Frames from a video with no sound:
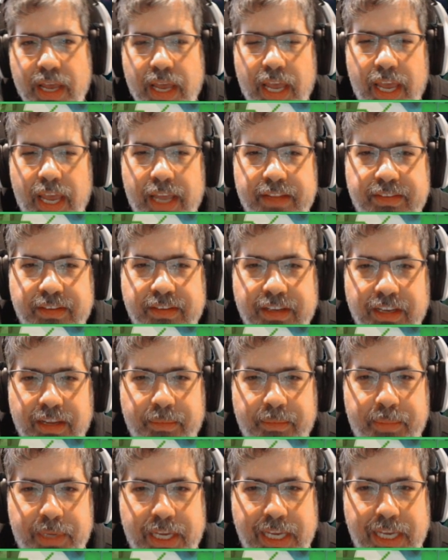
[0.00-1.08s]
it's going to
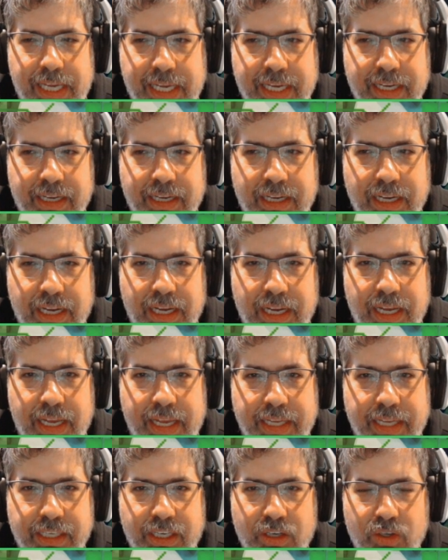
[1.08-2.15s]
be
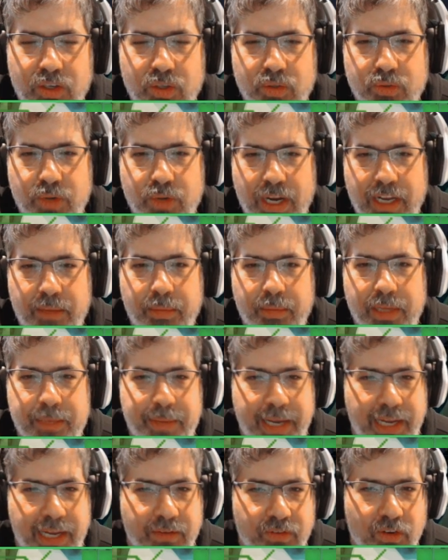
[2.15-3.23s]
incredibly
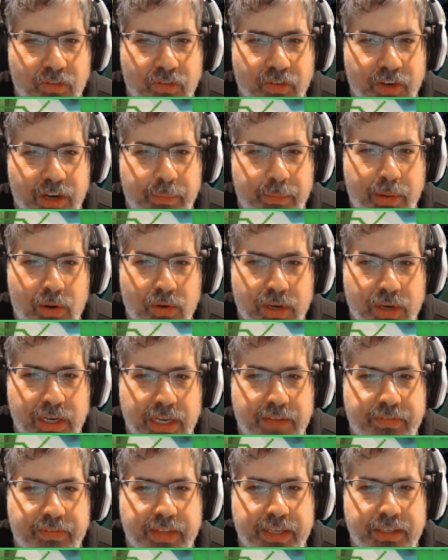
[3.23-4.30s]
painful for your
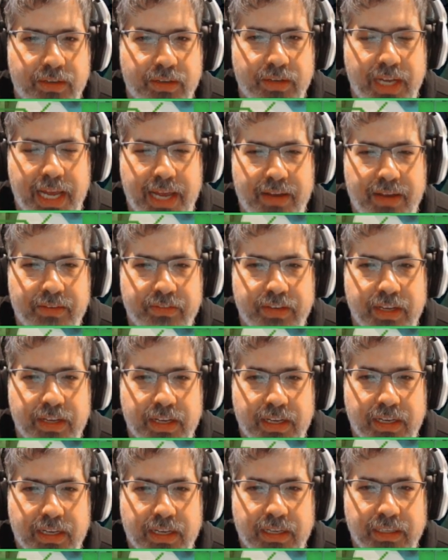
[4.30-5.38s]
opponent if they don't have
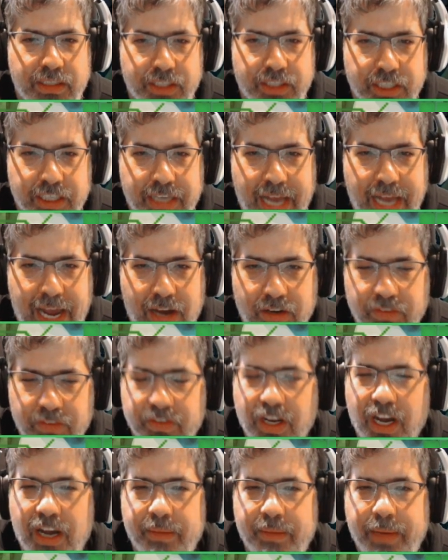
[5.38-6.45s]
good out of
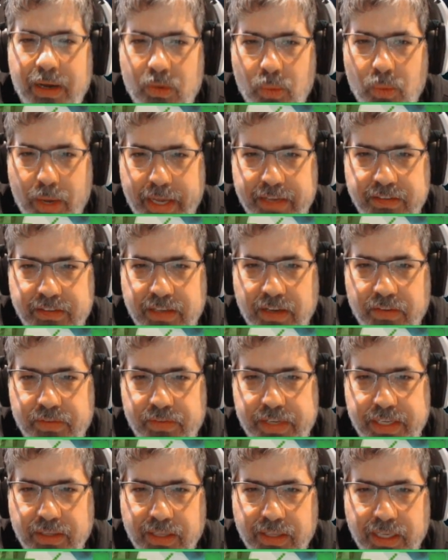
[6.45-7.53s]
combat ways of
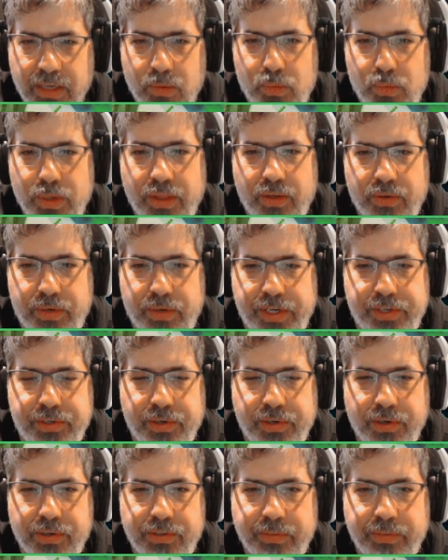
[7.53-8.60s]
dealing with
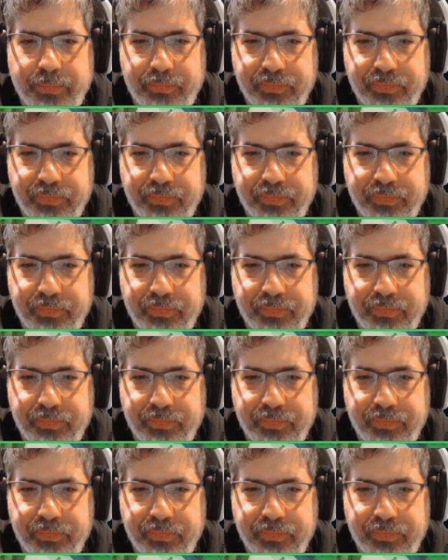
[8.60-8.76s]
creatures.